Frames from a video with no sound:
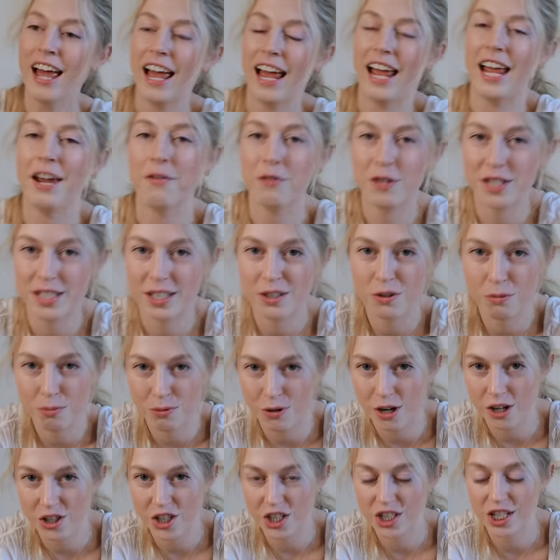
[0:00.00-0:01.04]
every single
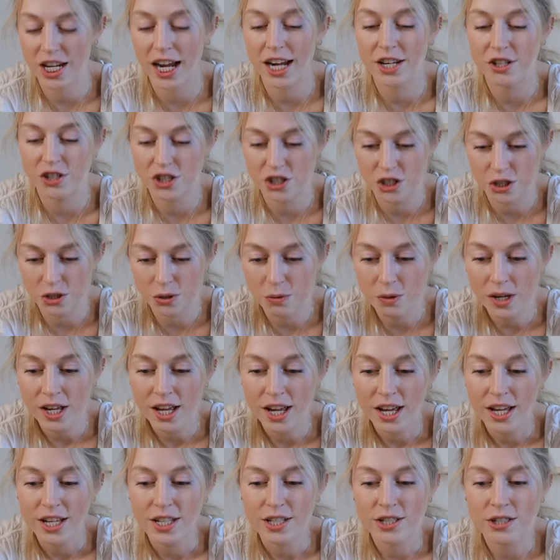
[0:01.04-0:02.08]
project I do.
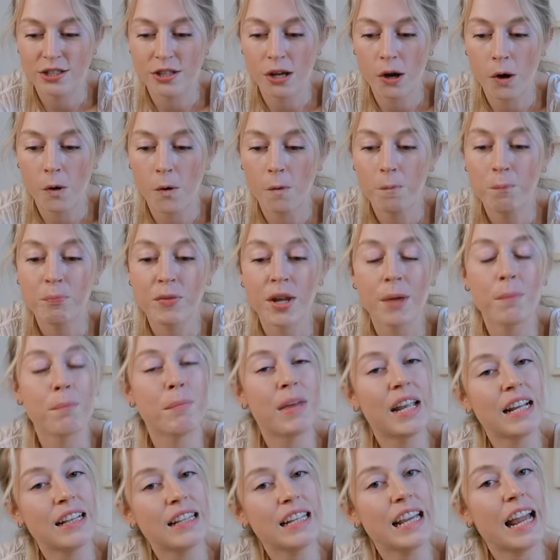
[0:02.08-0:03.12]
So
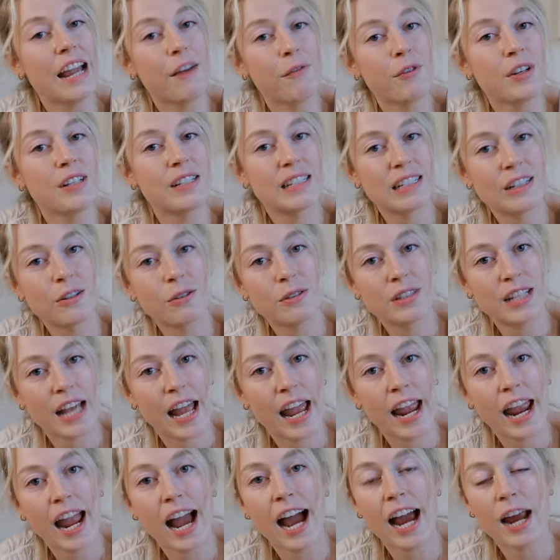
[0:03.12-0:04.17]
mainly every single
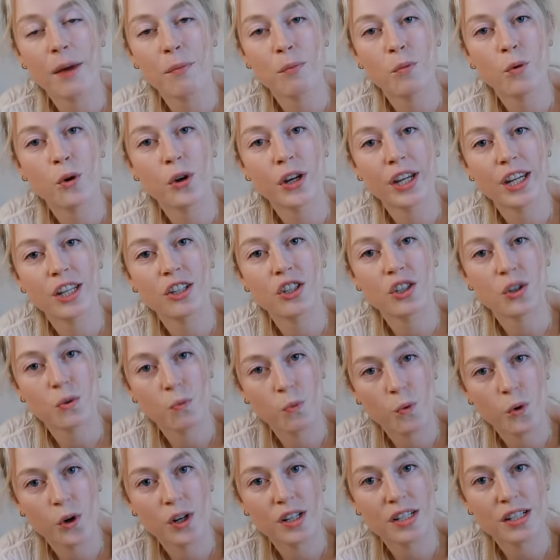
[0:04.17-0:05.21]
day I'm working
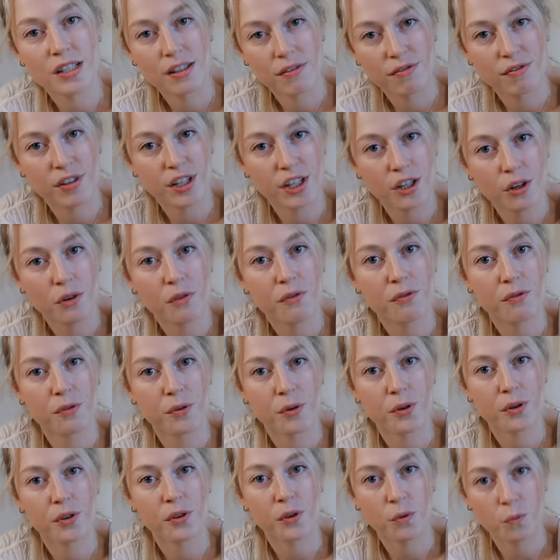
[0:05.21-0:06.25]
towards the video
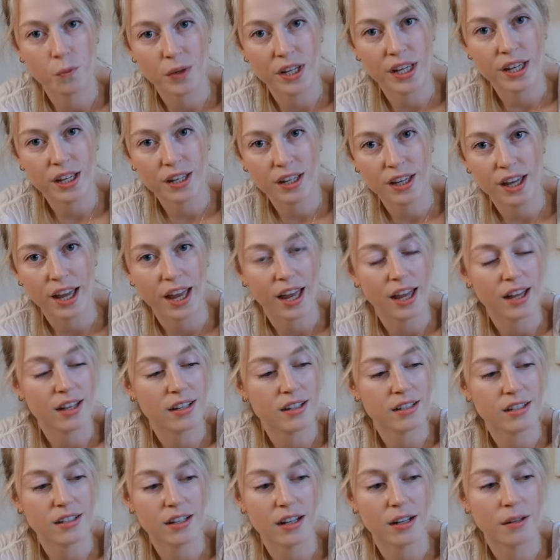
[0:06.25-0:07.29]
for the week,
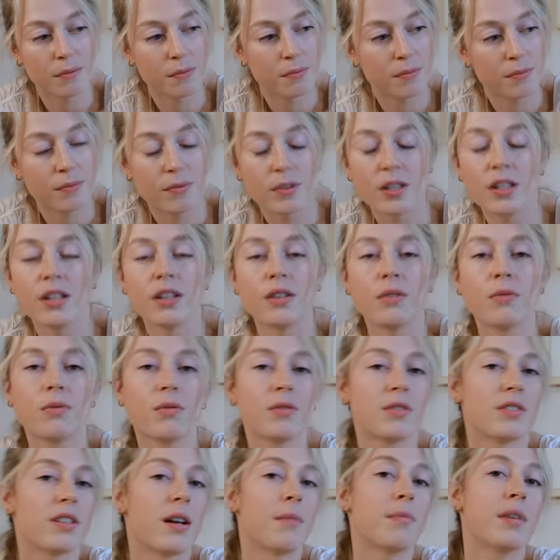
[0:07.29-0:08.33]
and you know,
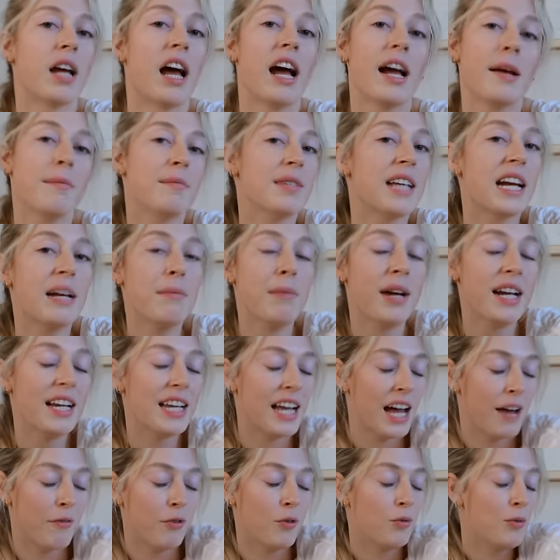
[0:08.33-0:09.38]
sometimes I might
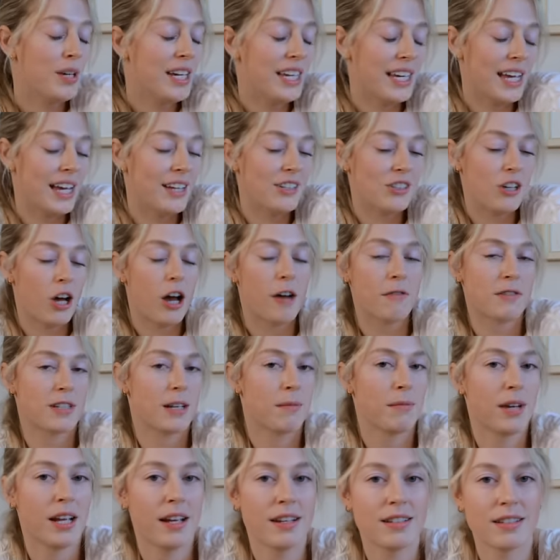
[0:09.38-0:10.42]
have a weekend off,
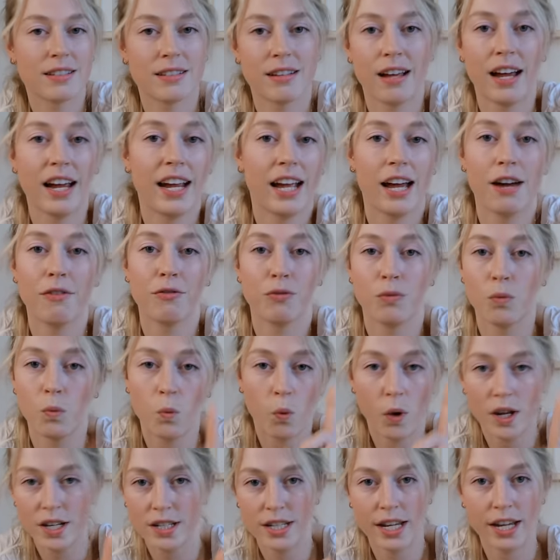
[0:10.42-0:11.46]
some days I have
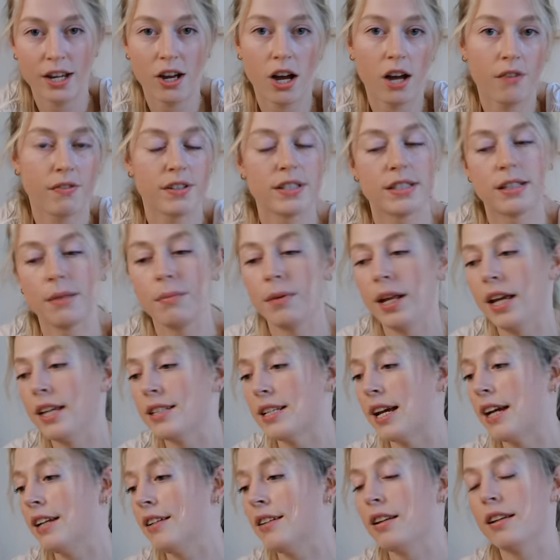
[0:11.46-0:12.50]
1 day off, and
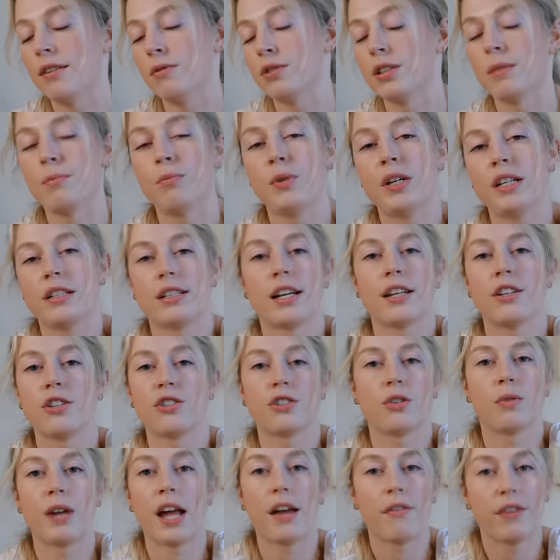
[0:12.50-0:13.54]
some weeks I
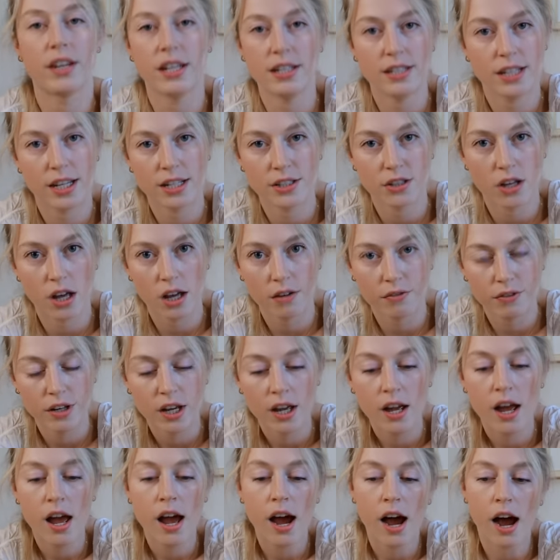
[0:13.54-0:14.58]
just don't have any days off,
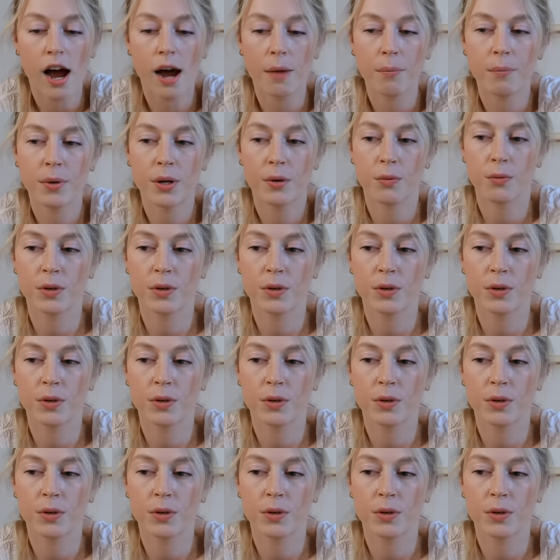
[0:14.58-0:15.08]
but it